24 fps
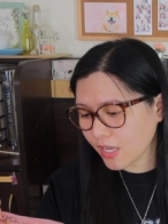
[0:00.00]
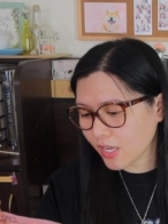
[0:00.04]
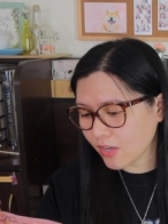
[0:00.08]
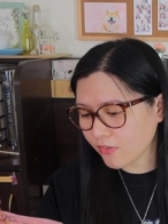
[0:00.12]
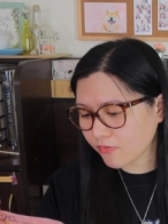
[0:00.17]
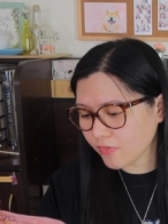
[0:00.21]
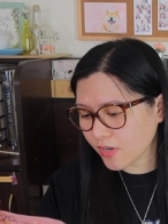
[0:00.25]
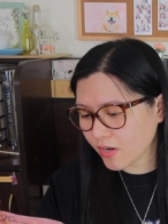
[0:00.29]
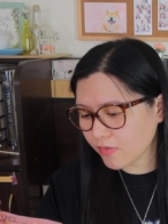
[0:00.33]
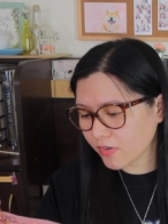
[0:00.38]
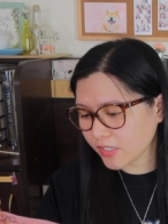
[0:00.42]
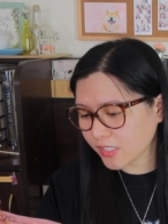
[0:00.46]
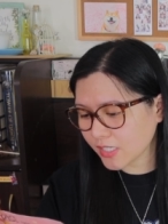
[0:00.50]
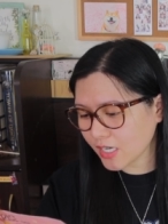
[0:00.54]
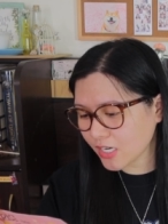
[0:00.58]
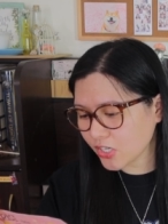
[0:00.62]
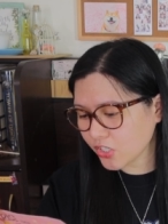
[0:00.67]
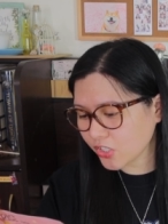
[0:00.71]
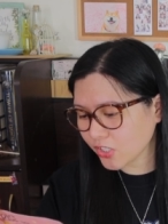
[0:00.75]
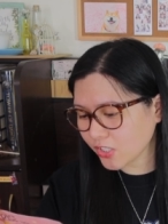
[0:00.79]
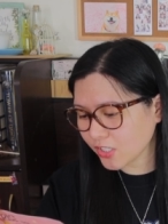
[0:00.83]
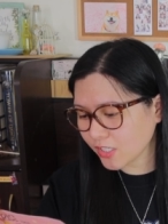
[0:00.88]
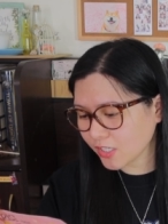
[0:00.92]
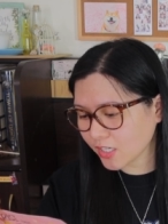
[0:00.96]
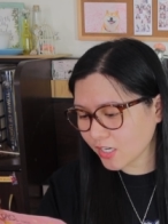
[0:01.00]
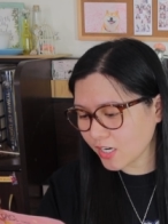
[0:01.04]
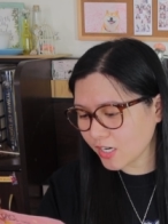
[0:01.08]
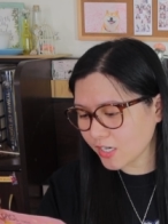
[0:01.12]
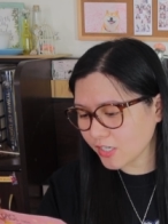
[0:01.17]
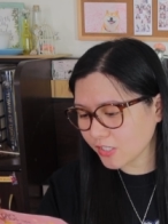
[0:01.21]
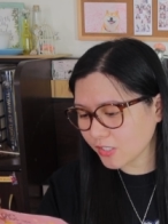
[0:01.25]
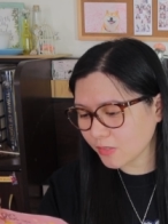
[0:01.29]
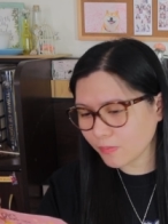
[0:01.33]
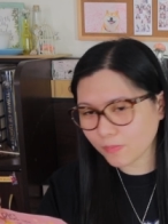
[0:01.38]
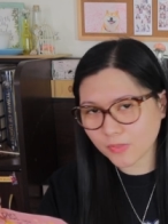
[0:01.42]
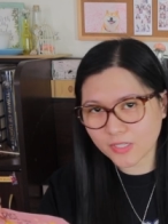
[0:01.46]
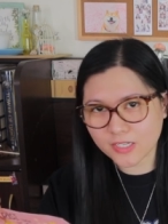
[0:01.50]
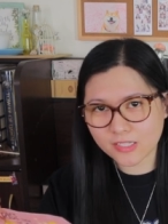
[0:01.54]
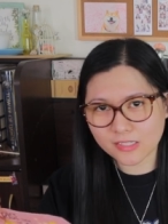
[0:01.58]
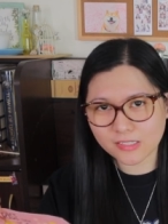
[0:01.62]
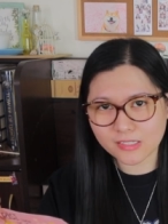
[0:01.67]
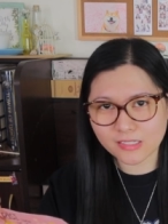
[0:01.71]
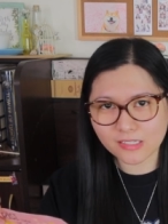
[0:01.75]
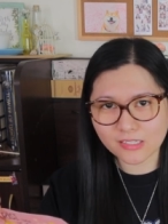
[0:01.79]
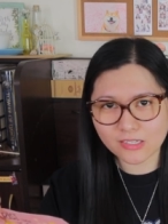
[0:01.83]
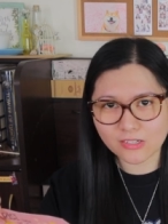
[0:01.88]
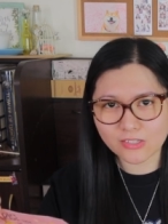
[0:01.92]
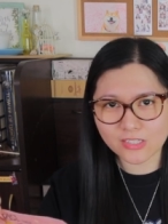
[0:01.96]
If irritation occurs,
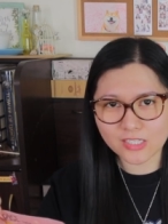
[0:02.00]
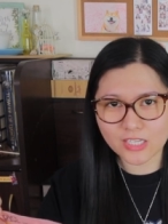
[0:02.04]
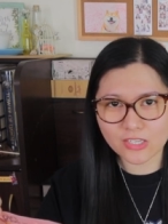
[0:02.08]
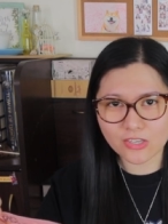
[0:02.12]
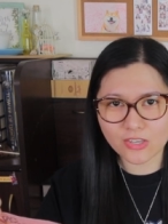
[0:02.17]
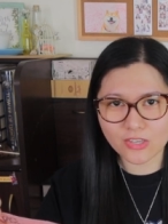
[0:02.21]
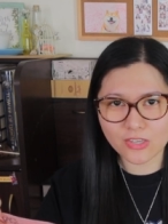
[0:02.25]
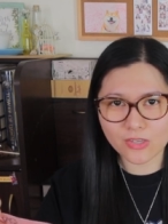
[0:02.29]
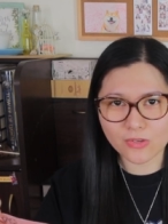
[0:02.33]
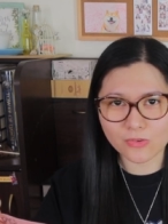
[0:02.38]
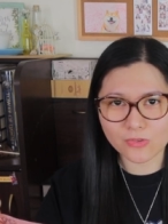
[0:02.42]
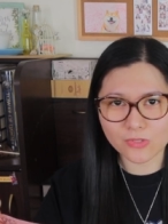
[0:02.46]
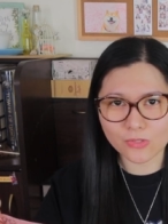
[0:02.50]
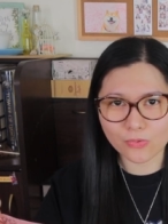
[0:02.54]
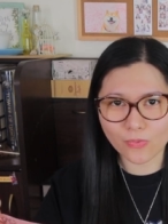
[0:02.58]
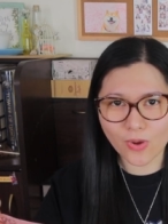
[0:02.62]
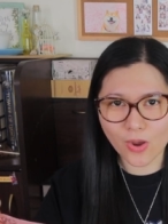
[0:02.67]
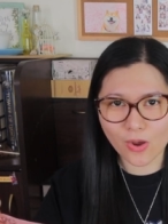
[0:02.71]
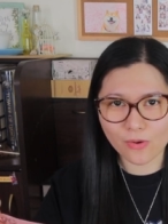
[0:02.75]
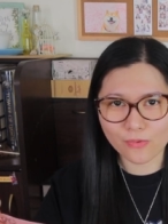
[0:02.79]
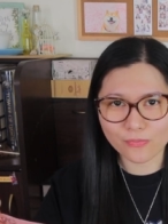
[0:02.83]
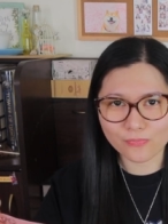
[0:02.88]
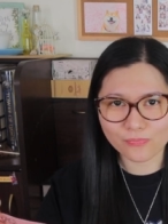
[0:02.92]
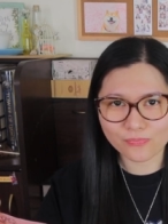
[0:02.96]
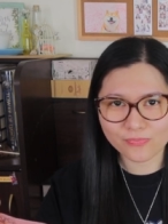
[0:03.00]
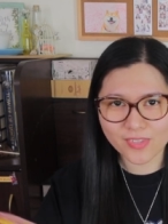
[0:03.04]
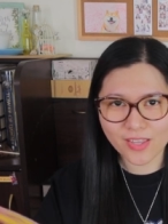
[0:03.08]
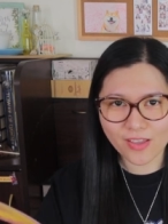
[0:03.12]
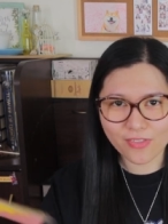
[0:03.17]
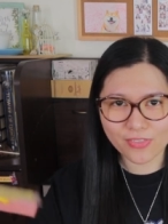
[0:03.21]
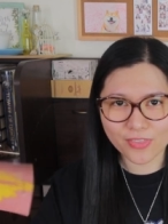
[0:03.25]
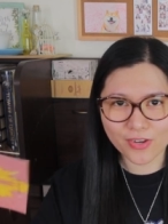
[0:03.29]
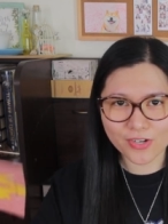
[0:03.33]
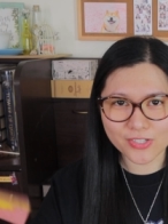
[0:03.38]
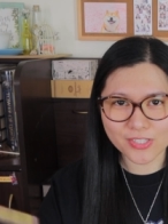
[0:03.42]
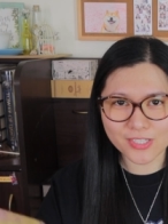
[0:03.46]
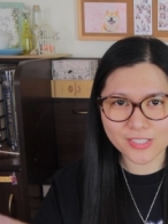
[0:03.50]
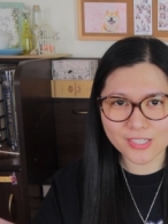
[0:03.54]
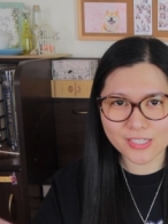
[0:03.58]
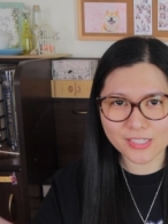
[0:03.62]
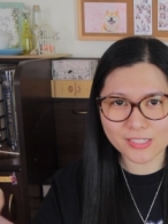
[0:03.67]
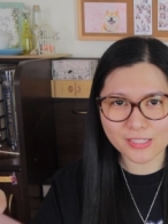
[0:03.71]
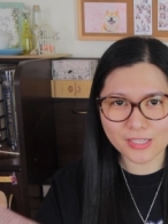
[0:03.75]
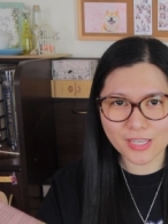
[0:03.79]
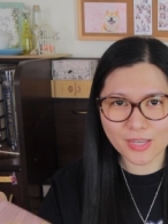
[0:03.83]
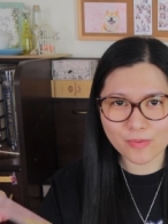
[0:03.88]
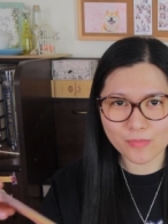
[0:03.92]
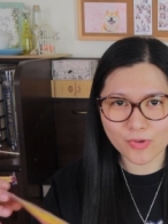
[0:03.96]
please discontinue use. Well, there's a
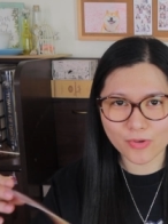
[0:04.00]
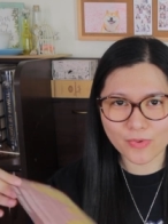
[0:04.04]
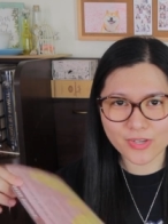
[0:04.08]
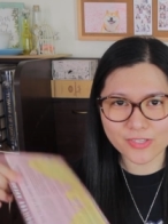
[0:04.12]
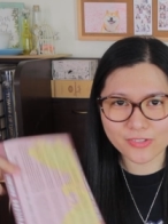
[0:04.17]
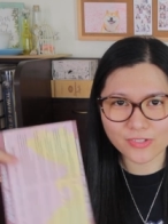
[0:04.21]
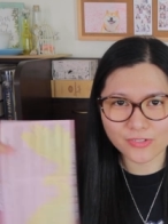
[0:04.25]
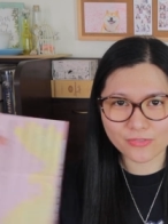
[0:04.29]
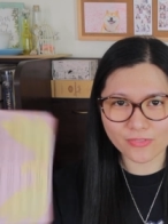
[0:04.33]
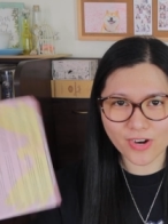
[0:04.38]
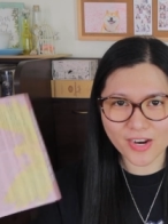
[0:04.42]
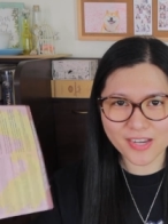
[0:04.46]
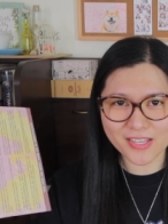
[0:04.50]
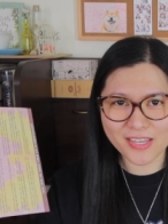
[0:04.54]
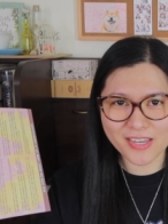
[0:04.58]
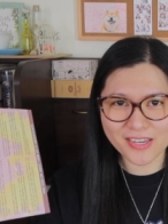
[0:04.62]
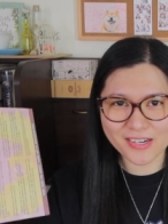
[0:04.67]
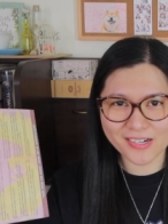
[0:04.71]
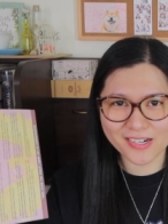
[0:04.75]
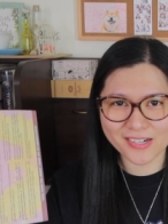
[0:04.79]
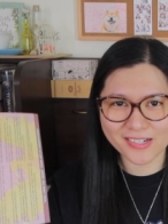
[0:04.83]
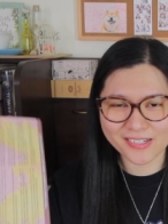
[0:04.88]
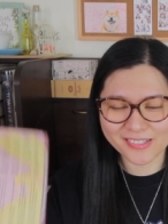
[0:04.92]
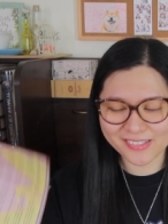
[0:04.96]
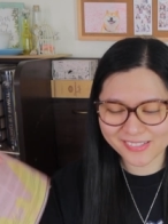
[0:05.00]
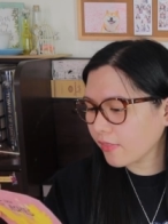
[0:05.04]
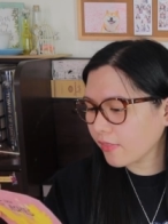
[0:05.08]
disclaimer written right here.